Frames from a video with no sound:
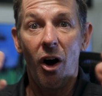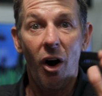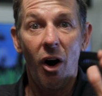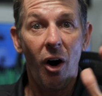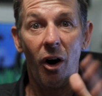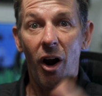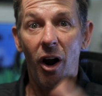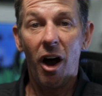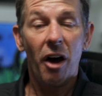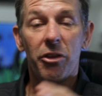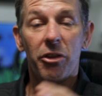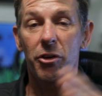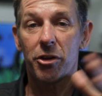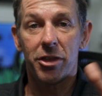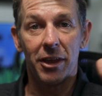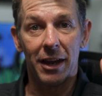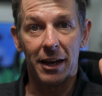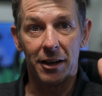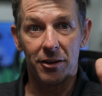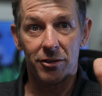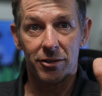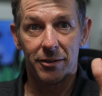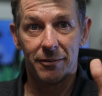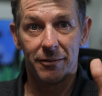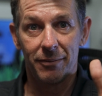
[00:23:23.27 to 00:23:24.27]
or other
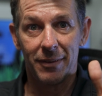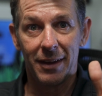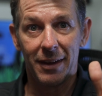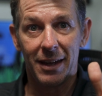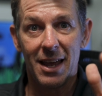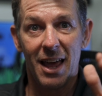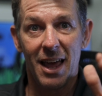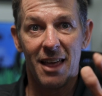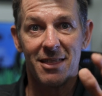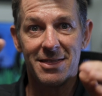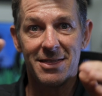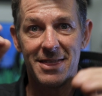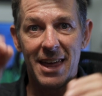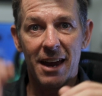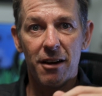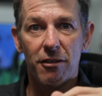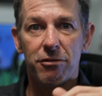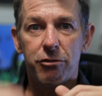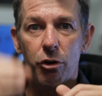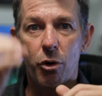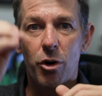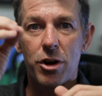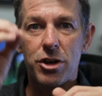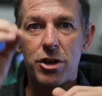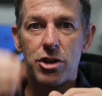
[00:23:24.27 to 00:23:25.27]
things.
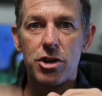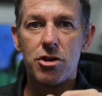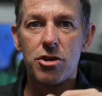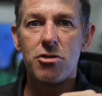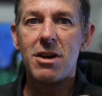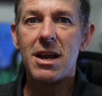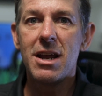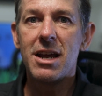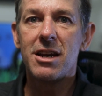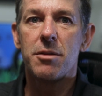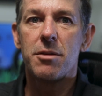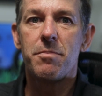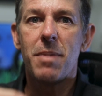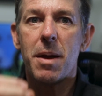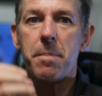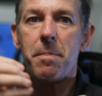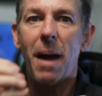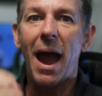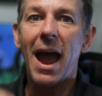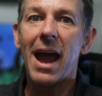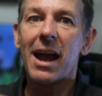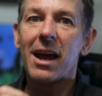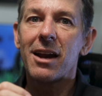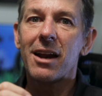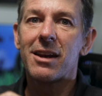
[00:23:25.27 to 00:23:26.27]
Therefore, you need to be
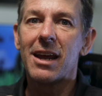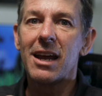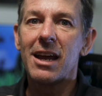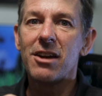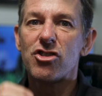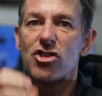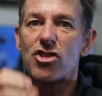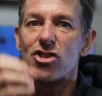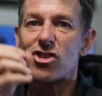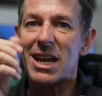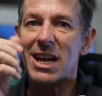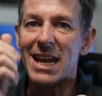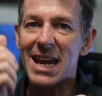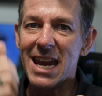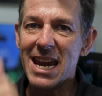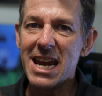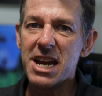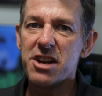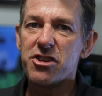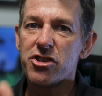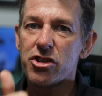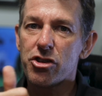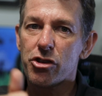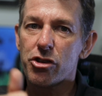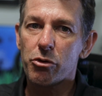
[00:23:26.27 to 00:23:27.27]
paying attention to
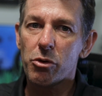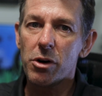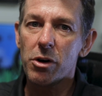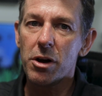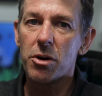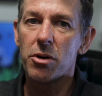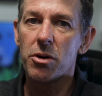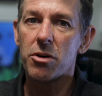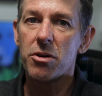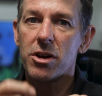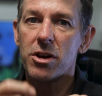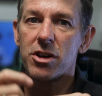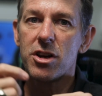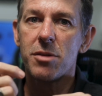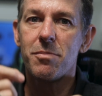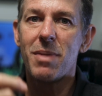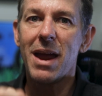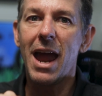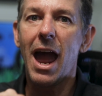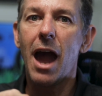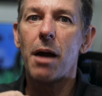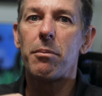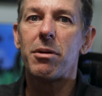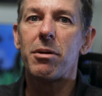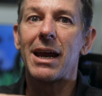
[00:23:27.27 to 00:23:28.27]
each throw to
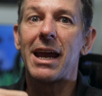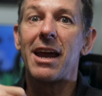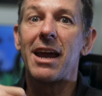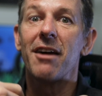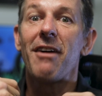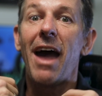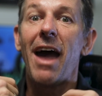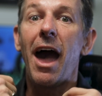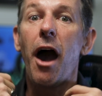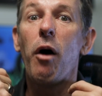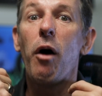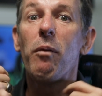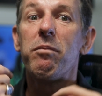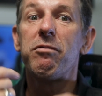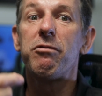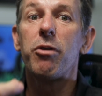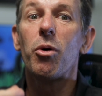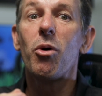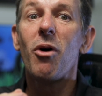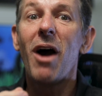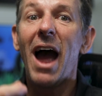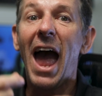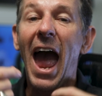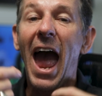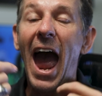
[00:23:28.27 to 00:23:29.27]
be able to give
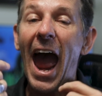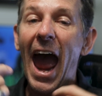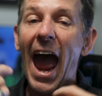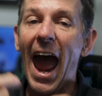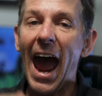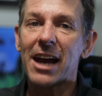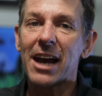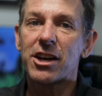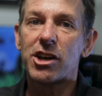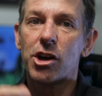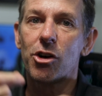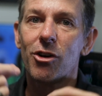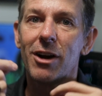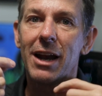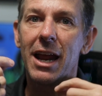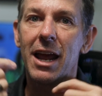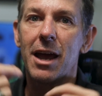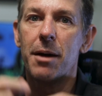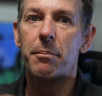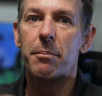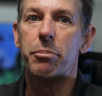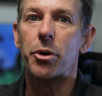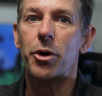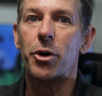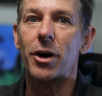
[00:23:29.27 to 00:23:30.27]
helpful, accurate
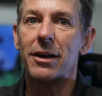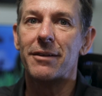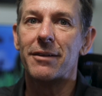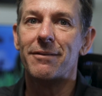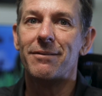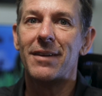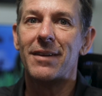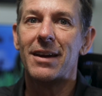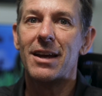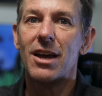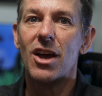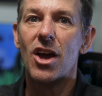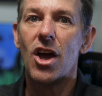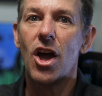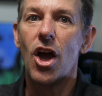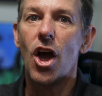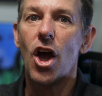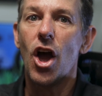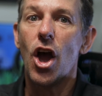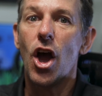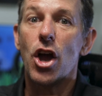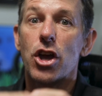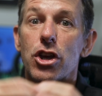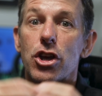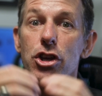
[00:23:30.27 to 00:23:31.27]
input
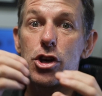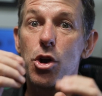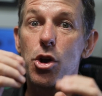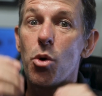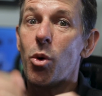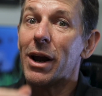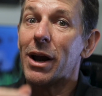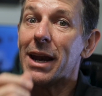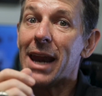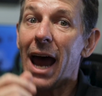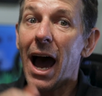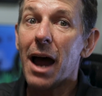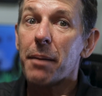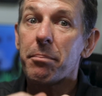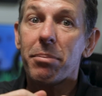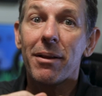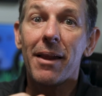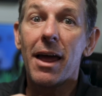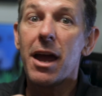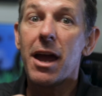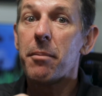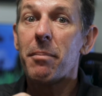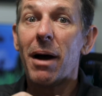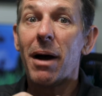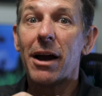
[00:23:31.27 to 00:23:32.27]
you are not
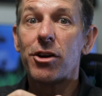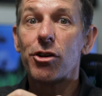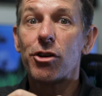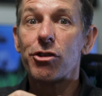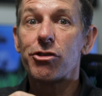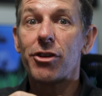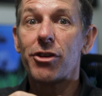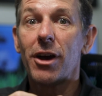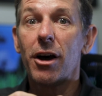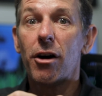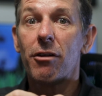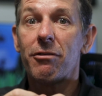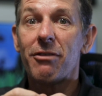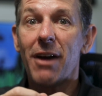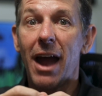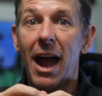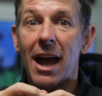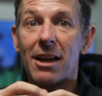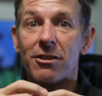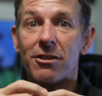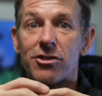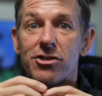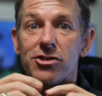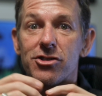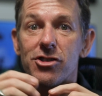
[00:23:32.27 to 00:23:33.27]
playing by yourself,
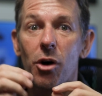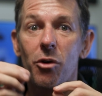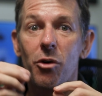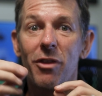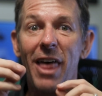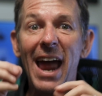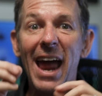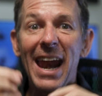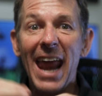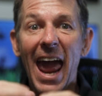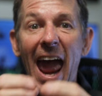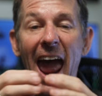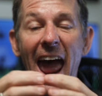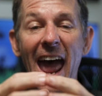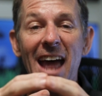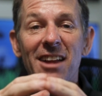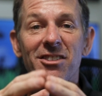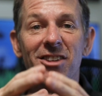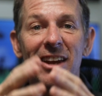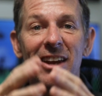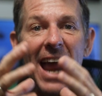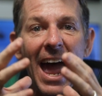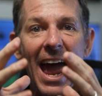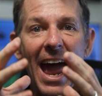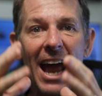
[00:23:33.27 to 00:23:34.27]
and so that
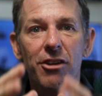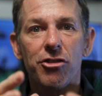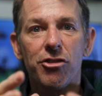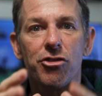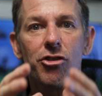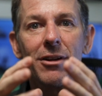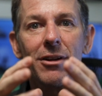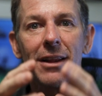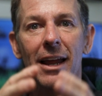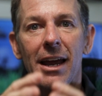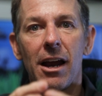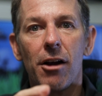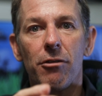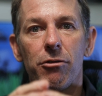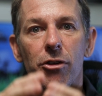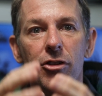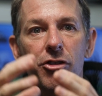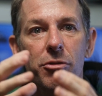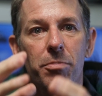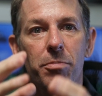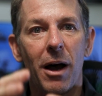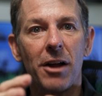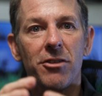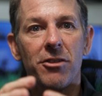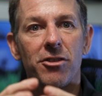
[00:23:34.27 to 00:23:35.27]
adds an extra layer of
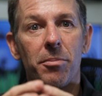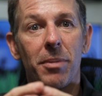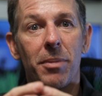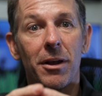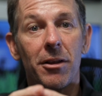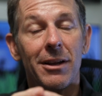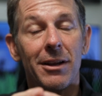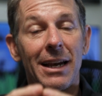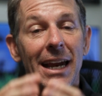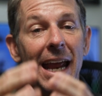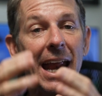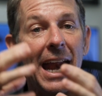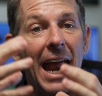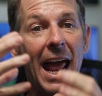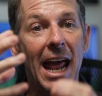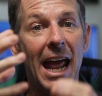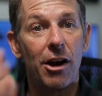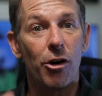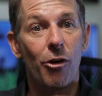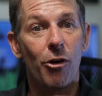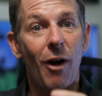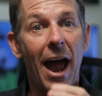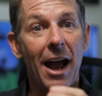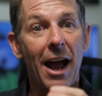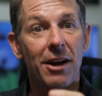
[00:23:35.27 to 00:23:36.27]
responsibility and
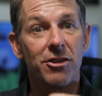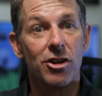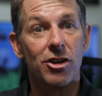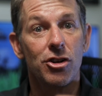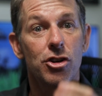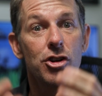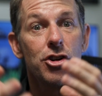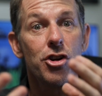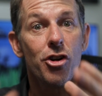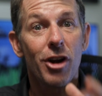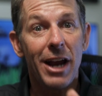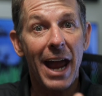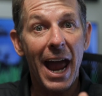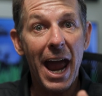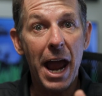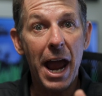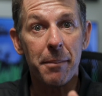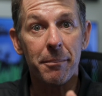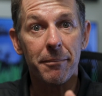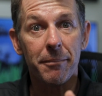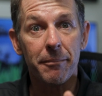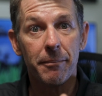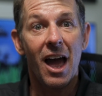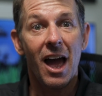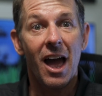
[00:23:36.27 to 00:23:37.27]
interaction to your
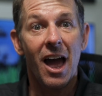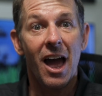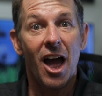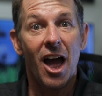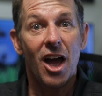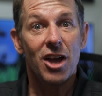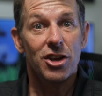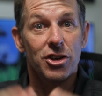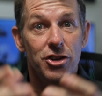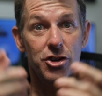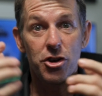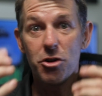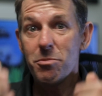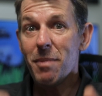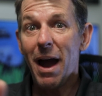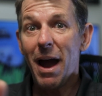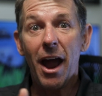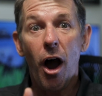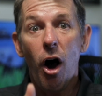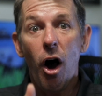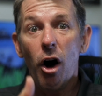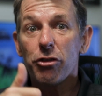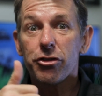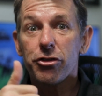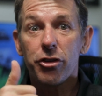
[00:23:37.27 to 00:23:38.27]
game. You may
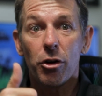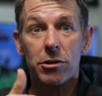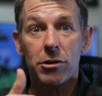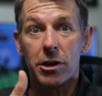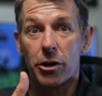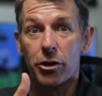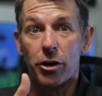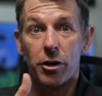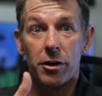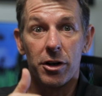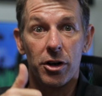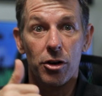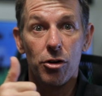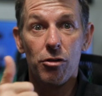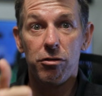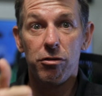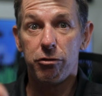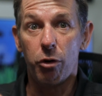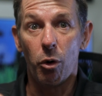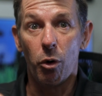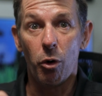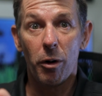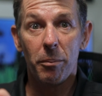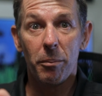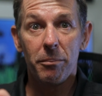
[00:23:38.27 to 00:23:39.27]
also learn new
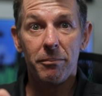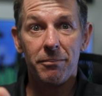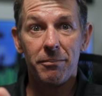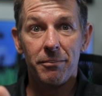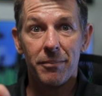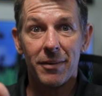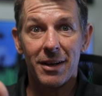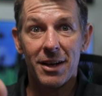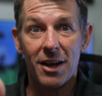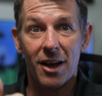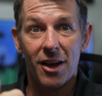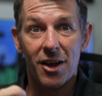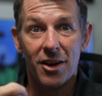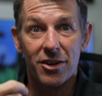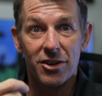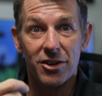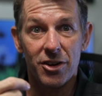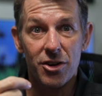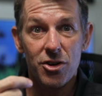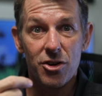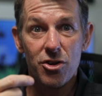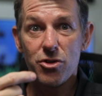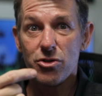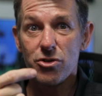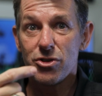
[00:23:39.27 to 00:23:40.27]
form,
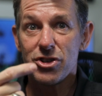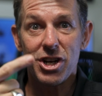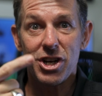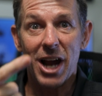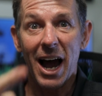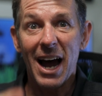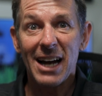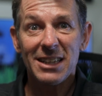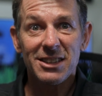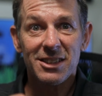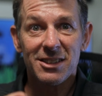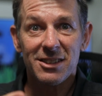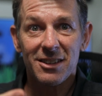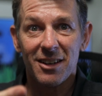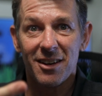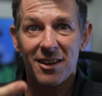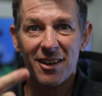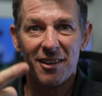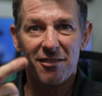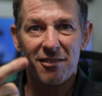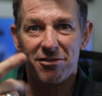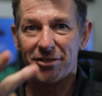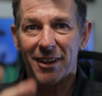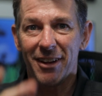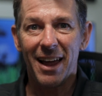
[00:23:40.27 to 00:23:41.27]
new shots,
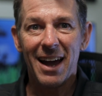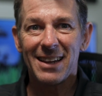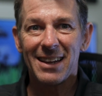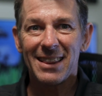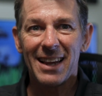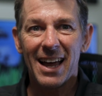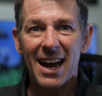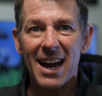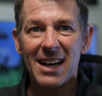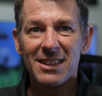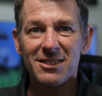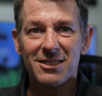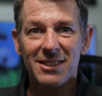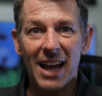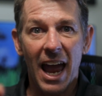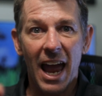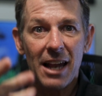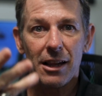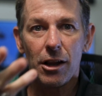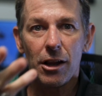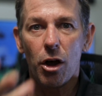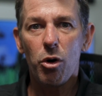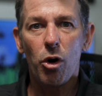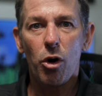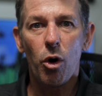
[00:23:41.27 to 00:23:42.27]
flight lines,
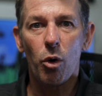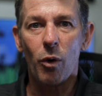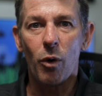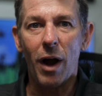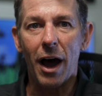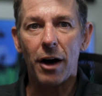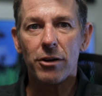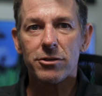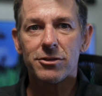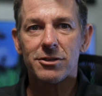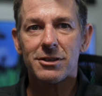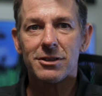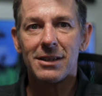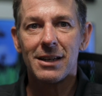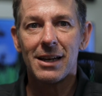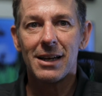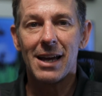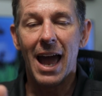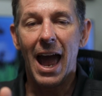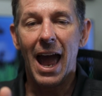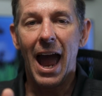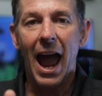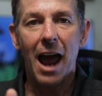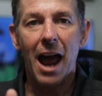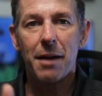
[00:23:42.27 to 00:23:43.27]
and local routes,
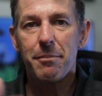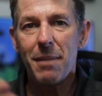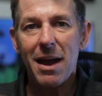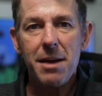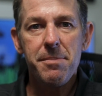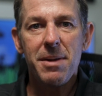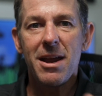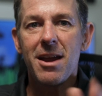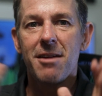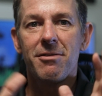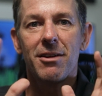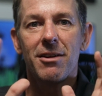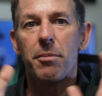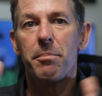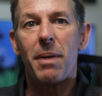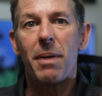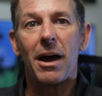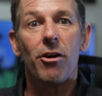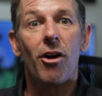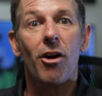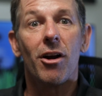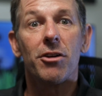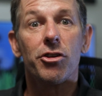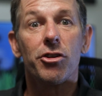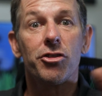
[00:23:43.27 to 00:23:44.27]
and maybe even a
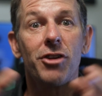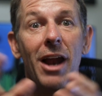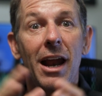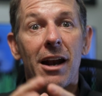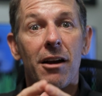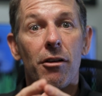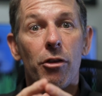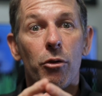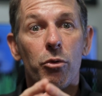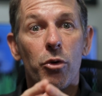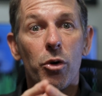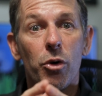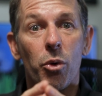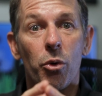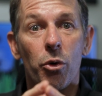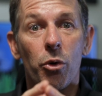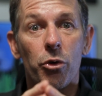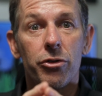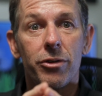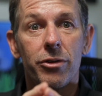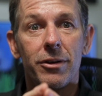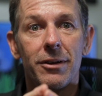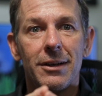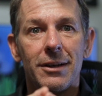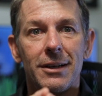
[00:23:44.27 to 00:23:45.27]
better understanding of the
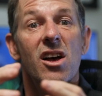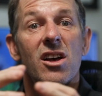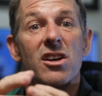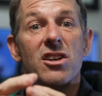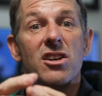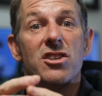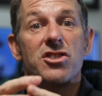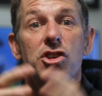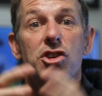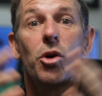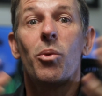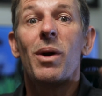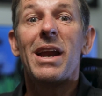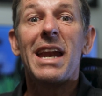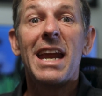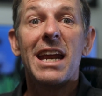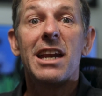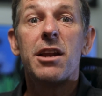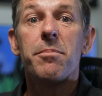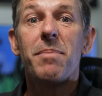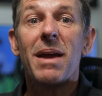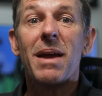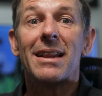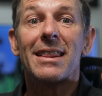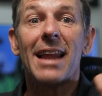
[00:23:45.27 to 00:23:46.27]
rules. So we need
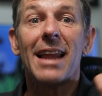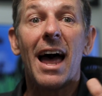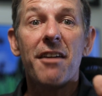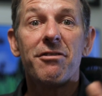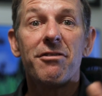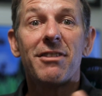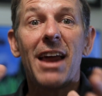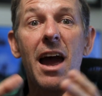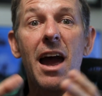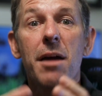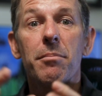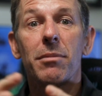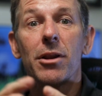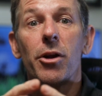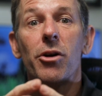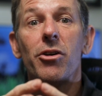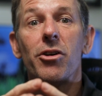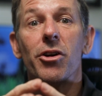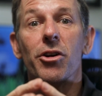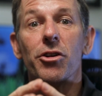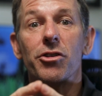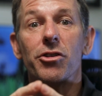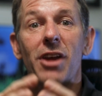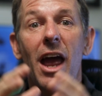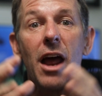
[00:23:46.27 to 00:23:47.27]
to be lifetime
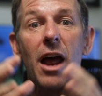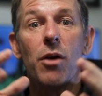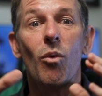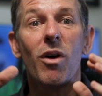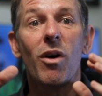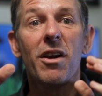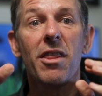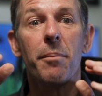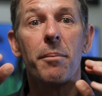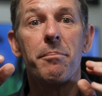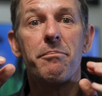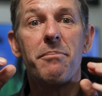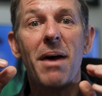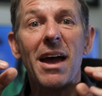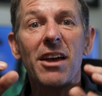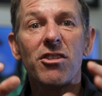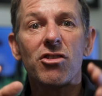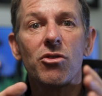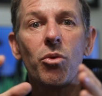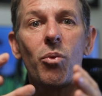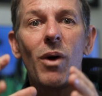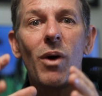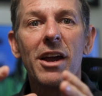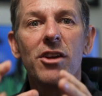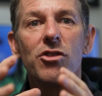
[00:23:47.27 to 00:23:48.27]
learners, and one of the
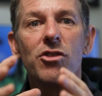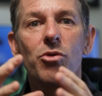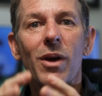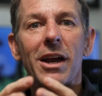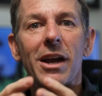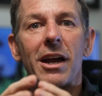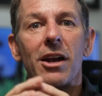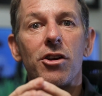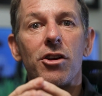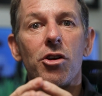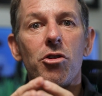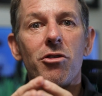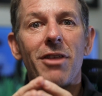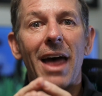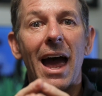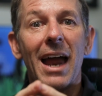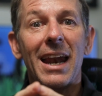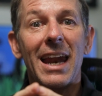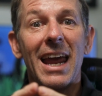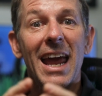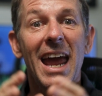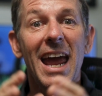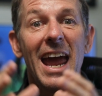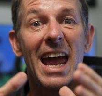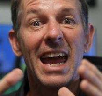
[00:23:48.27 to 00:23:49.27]
best ways we can do
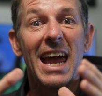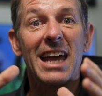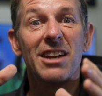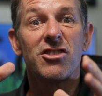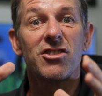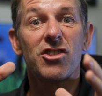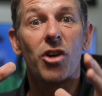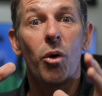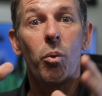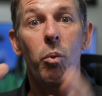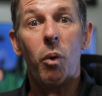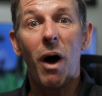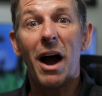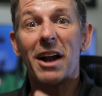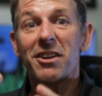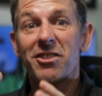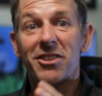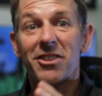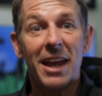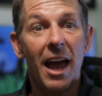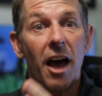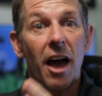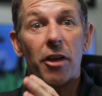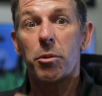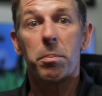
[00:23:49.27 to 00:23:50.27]
that is to
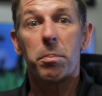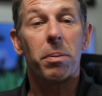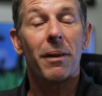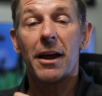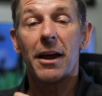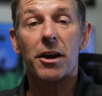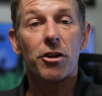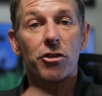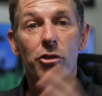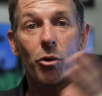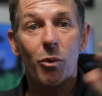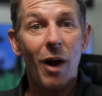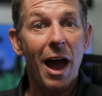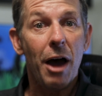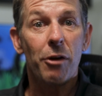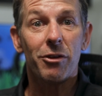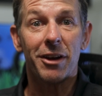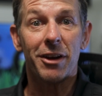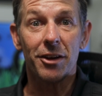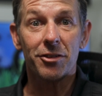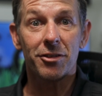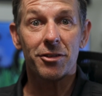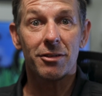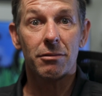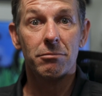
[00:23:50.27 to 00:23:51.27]
watch the other players
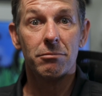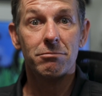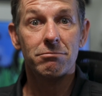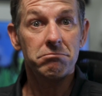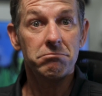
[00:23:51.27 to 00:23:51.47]
around us.